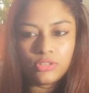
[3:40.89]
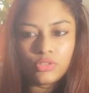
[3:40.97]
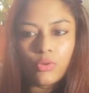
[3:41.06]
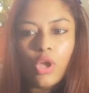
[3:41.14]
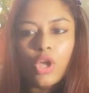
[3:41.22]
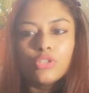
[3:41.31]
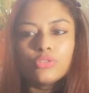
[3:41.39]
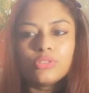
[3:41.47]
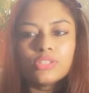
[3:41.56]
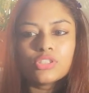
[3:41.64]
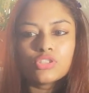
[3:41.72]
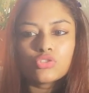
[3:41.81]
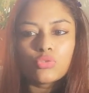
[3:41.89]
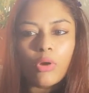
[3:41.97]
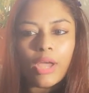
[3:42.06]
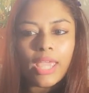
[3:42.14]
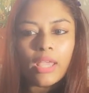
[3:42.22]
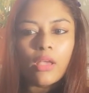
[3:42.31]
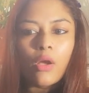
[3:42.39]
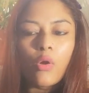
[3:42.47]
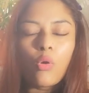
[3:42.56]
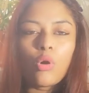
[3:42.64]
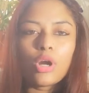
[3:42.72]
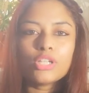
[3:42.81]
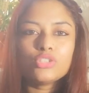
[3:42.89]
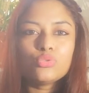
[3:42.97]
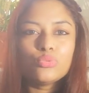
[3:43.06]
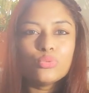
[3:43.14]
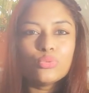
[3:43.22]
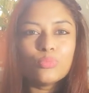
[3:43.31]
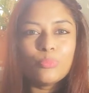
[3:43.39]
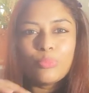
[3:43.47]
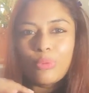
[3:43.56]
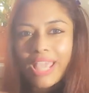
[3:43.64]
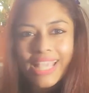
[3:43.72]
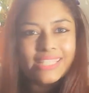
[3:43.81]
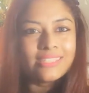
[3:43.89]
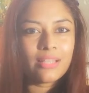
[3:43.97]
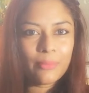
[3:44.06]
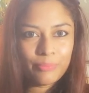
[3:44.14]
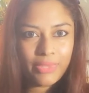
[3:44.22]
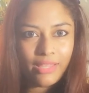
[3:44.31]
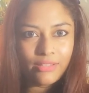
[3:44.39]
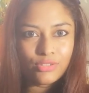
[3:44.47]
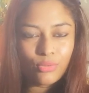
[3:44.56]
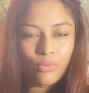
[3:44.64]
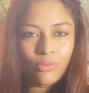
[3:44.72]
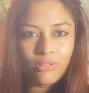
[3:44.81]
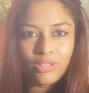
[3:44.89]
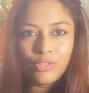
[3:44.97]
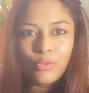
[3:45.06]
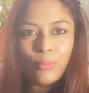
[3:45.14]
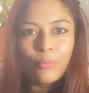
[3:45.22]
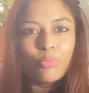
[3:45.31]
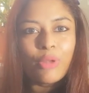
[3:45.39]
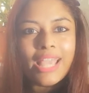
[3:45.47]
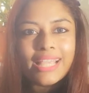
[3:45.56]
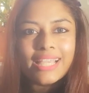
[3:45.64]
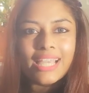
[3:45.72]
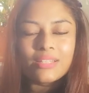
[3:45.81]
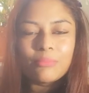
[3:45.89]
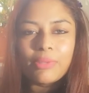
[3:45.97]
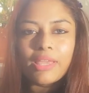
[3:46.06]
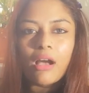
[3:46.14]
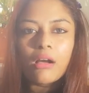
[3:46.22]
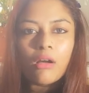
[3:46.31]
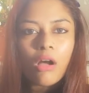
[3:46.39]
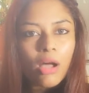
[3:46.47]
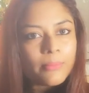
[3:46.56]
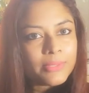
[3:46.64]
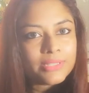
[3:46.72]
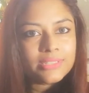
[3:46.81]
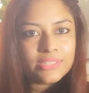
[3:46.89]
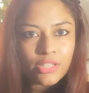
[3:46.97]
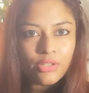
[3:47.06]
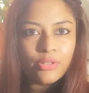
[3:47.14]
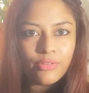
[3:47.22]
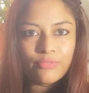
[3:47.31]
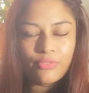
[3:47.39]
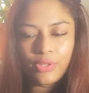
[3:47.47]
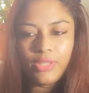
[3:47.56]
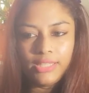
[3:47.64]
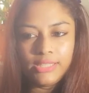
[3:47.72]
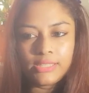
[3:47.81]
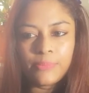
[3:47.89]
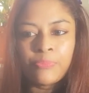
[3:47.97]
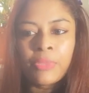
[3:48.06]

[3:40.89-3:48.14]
So to destroy or to break something. So break can be a common synonym for this.